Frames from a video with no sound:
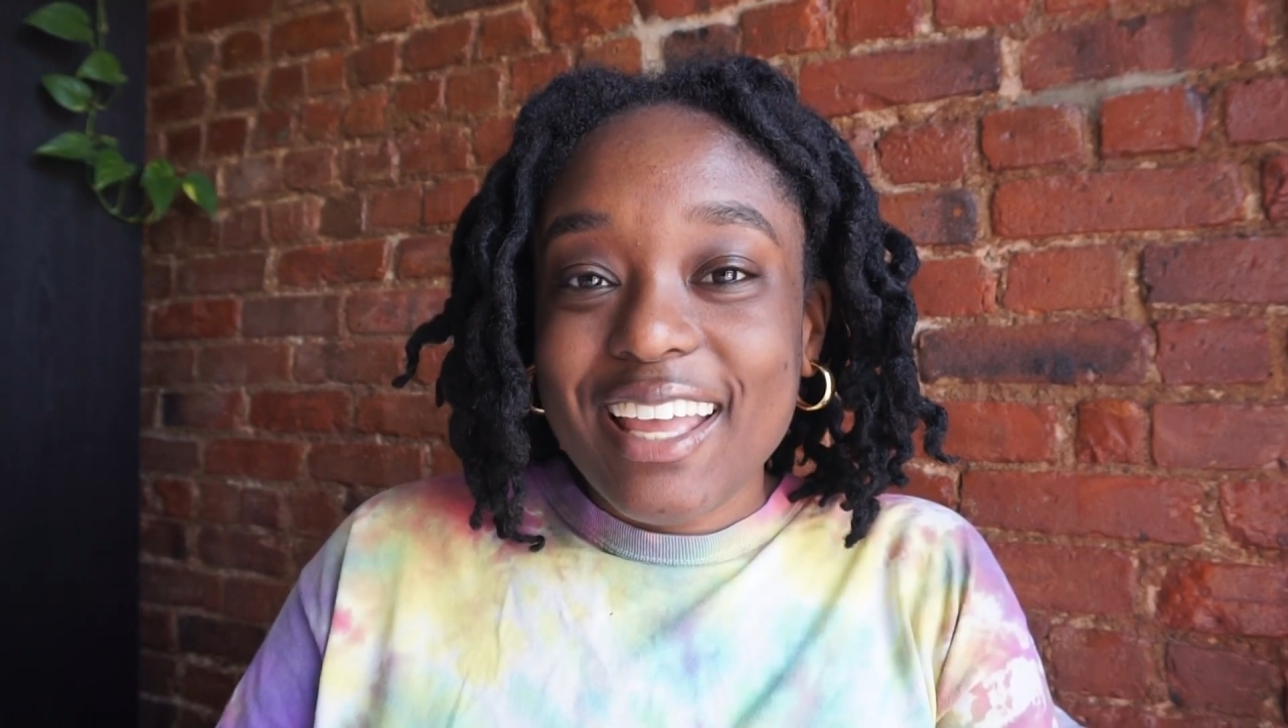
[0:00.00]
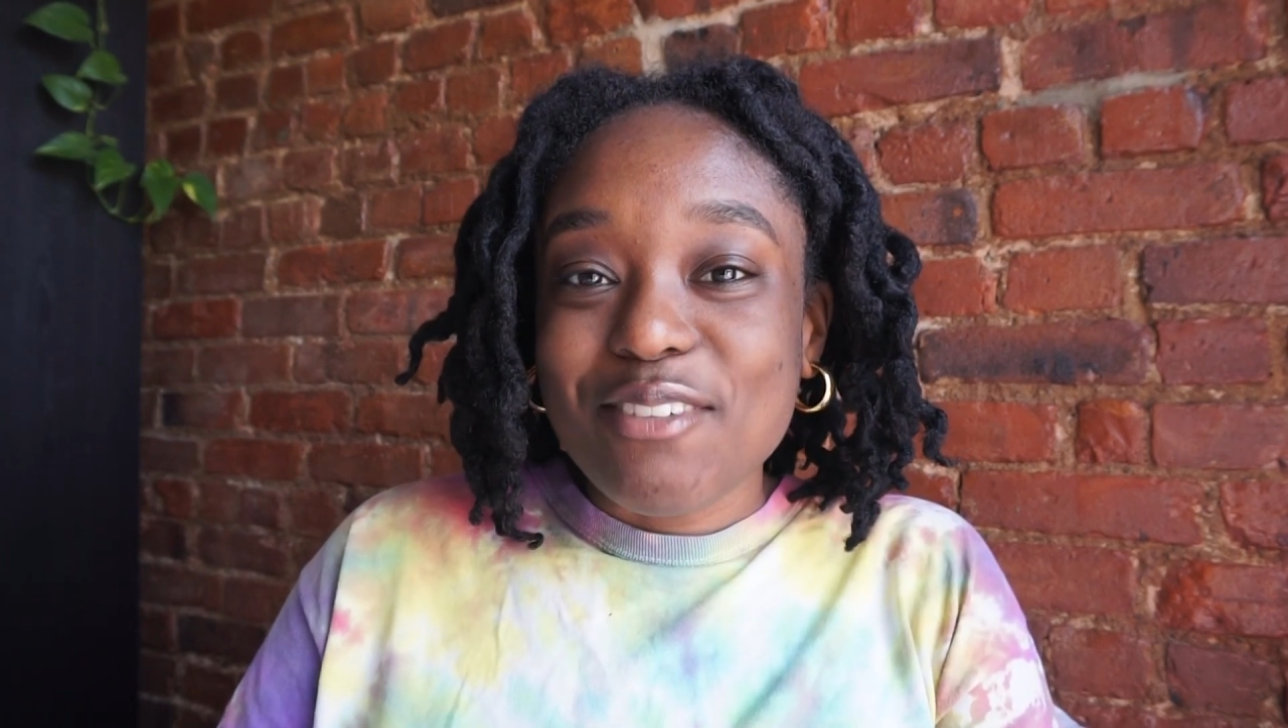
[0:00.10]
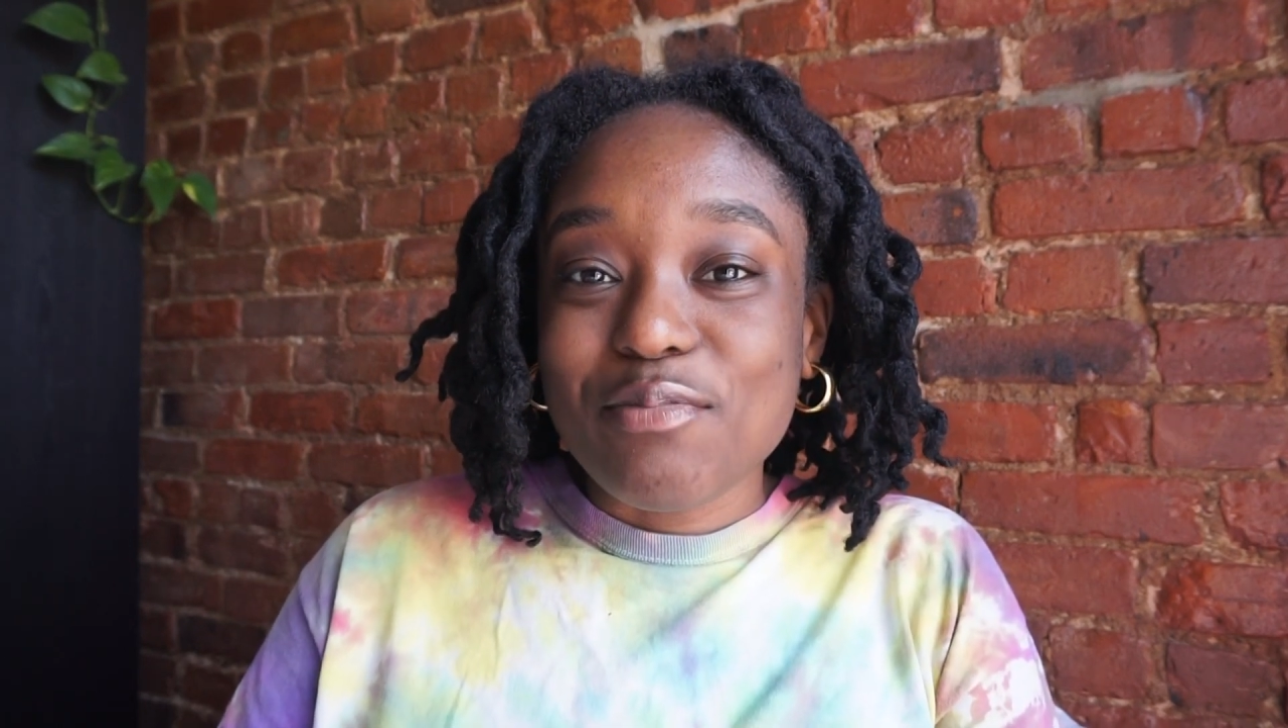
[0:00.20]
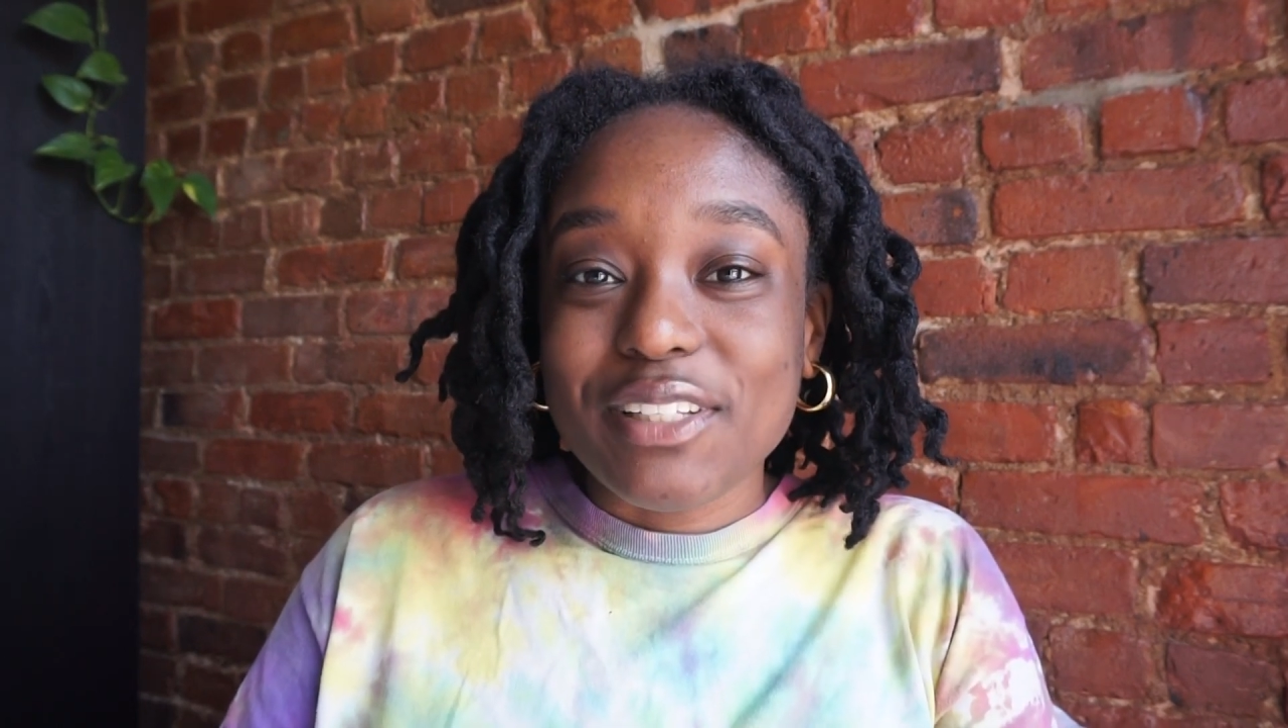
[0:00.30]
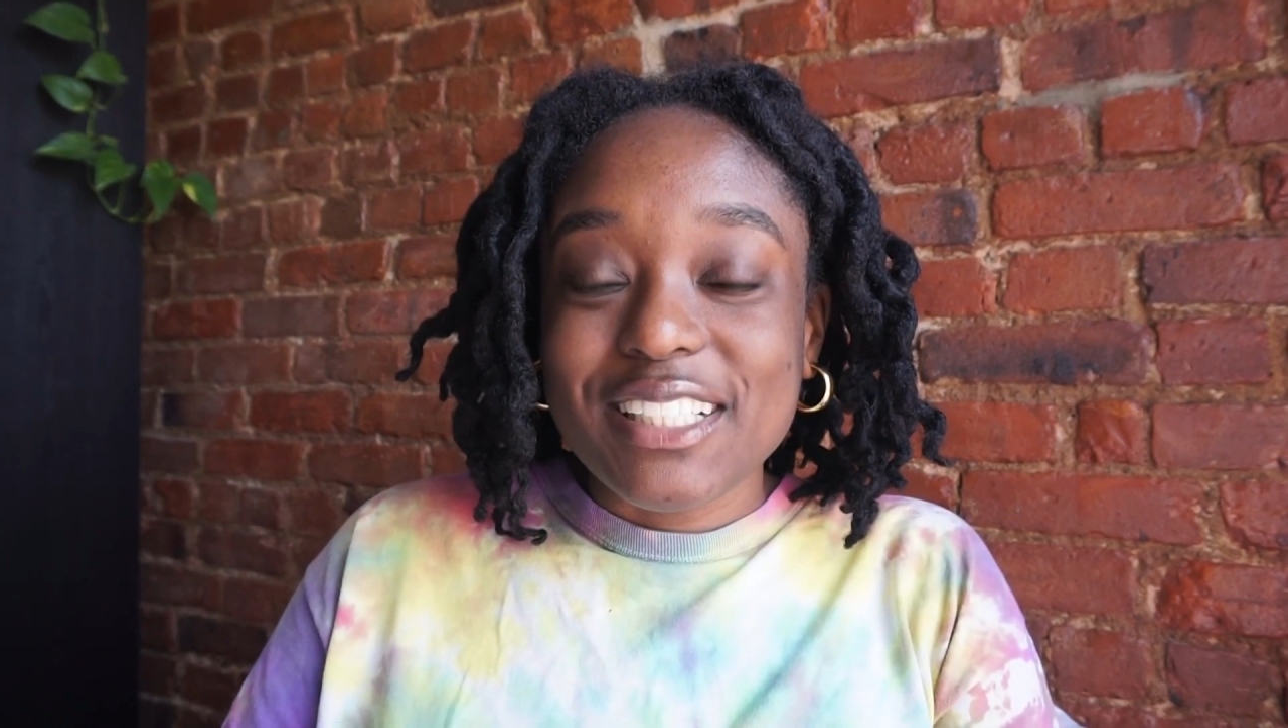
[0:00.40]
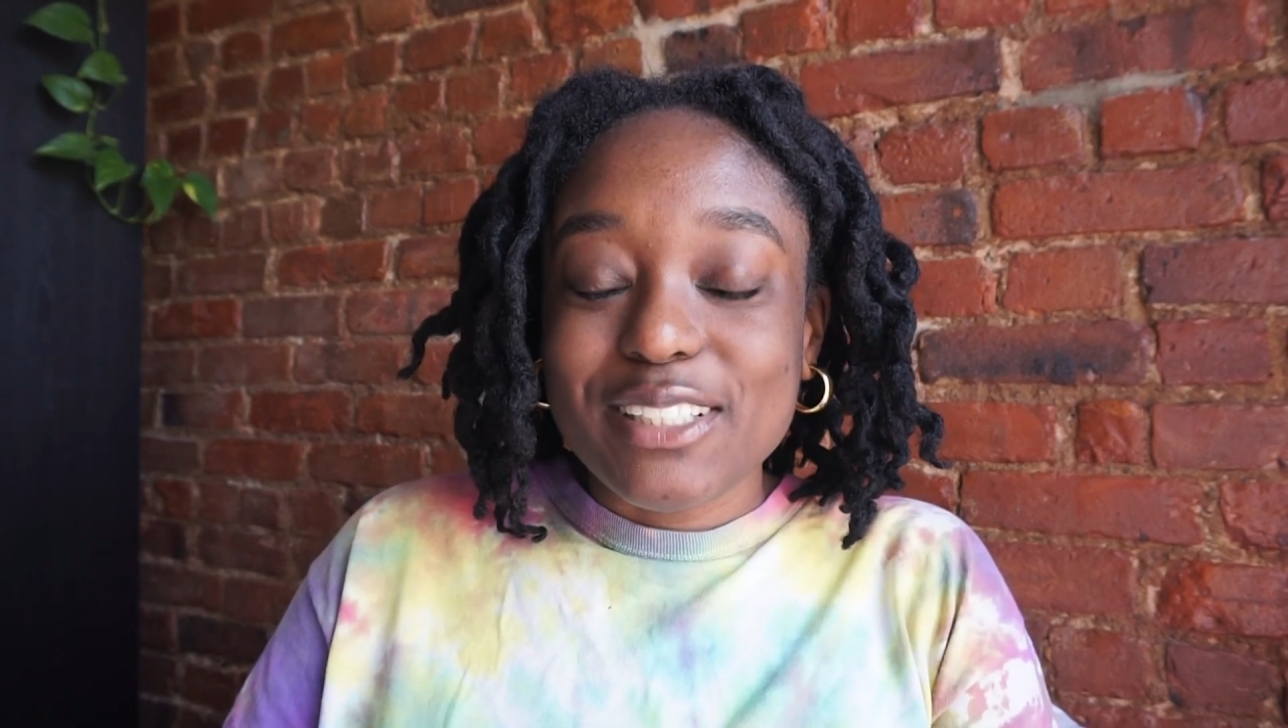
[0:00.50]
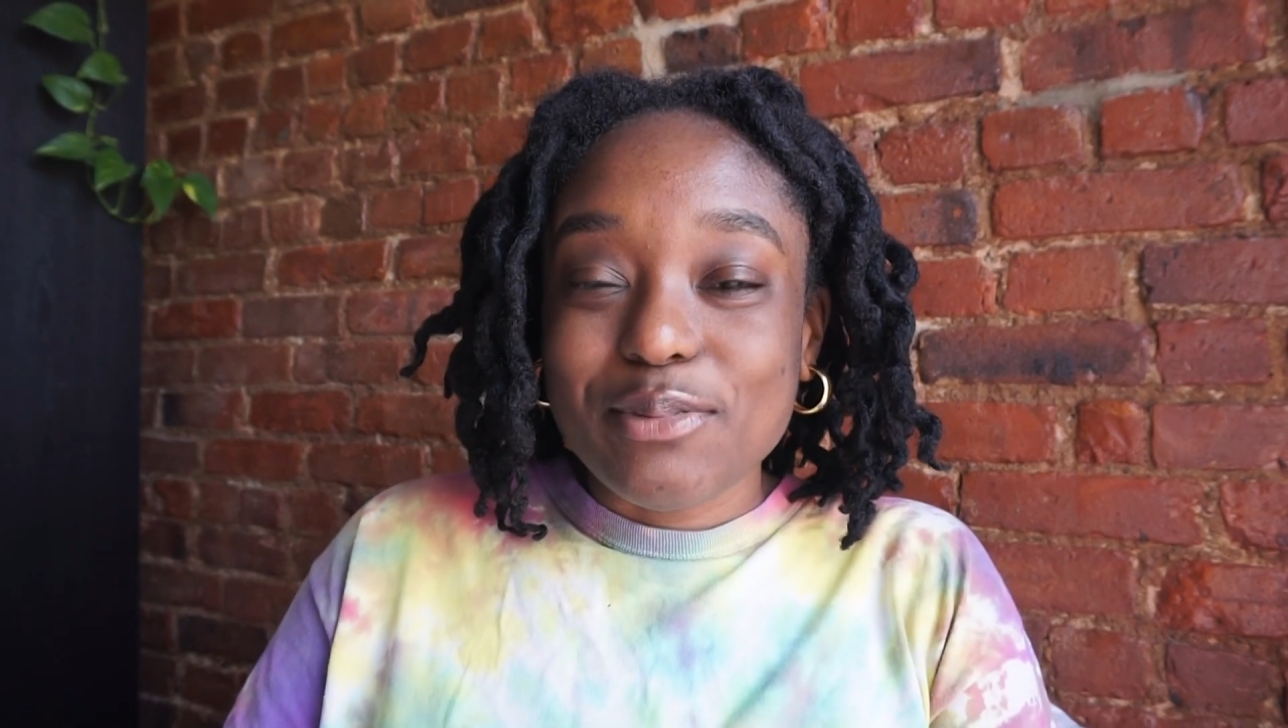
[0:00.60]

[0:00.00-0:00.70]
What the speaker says: and please